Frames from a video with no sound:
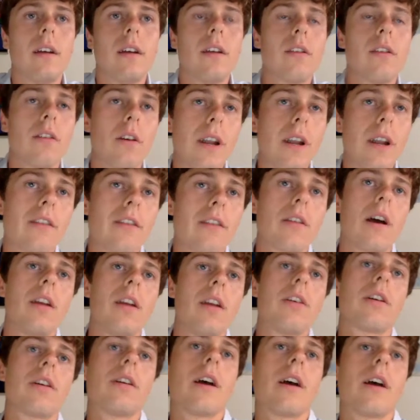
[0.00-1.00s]
So let's
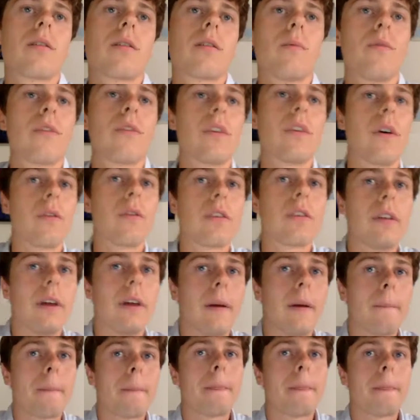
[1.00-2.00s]
start looking at some
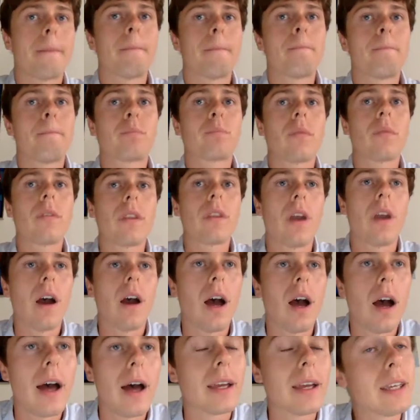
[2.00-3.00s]
results here.
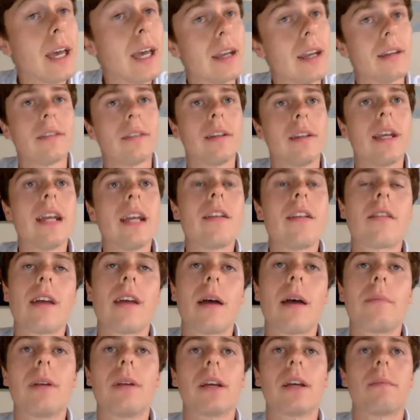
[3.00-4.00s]
Again,
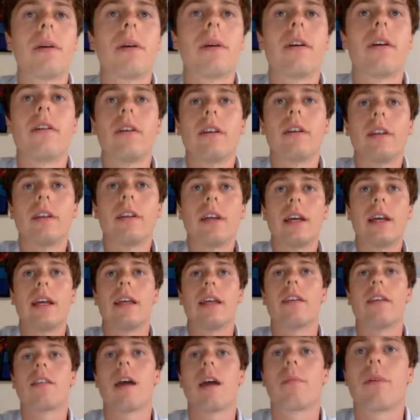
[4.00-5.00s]
each sampling period
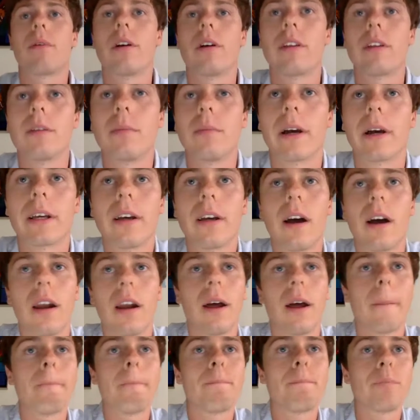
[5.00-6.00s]
is separated by
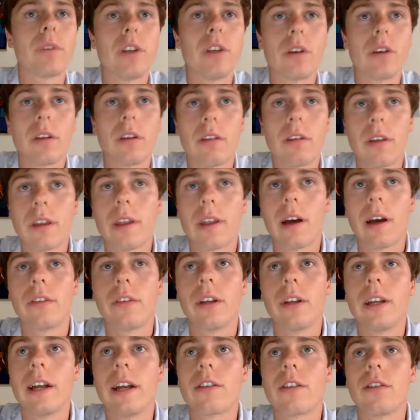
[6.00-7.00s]
color. You can
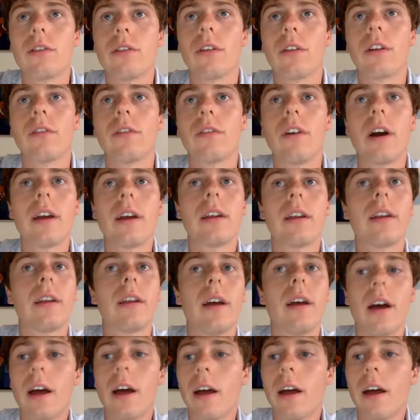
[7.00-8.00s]
see that on the legend on the
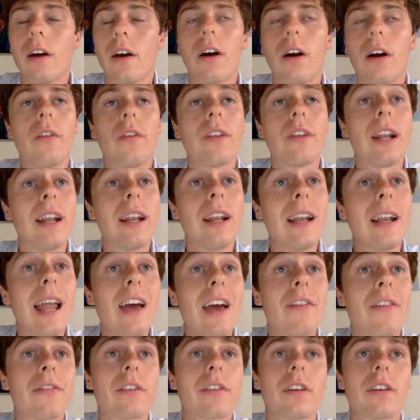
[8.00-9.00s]
right. On
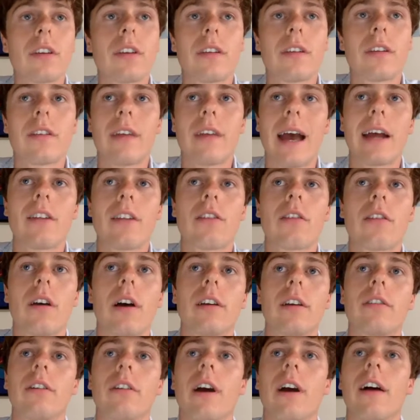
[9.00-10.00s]
the
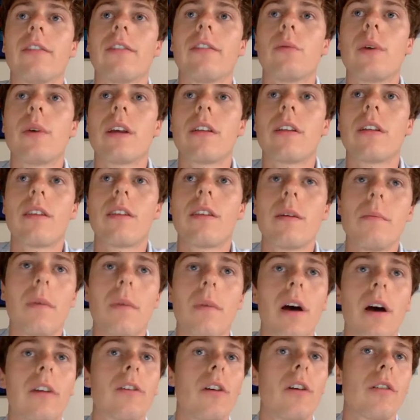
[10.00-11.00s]
left-hand side graph, we can
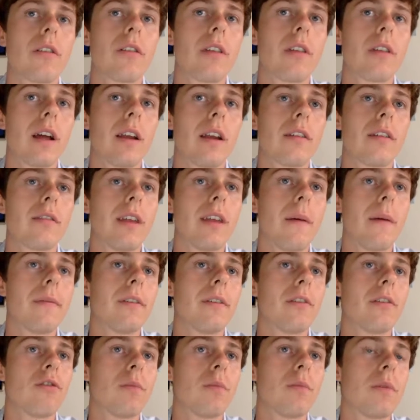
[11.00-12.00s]
see
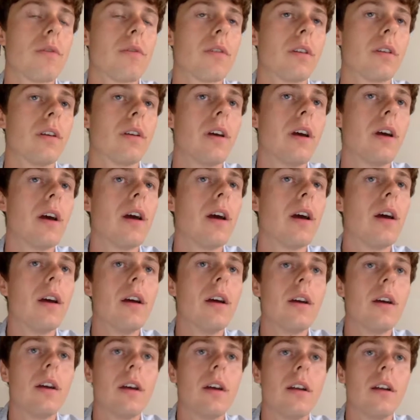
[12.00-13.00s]
Microsetella's depth distribution,
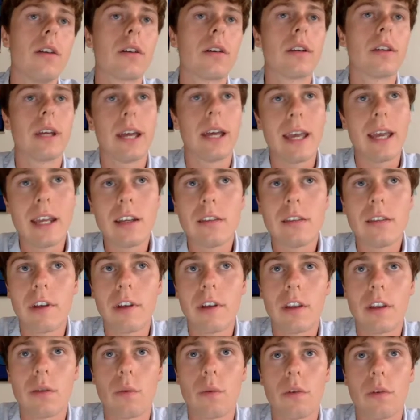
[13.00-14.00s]
looking at
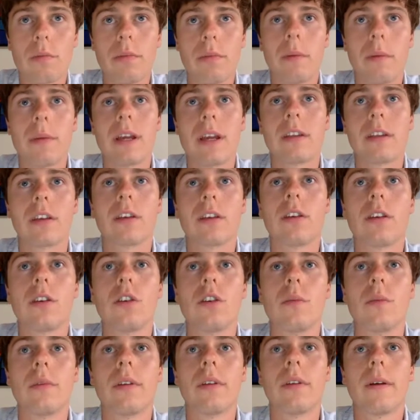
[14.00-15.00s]
individuals per
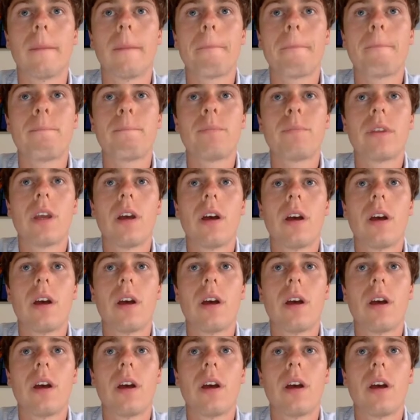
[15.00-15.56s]
meter cubed.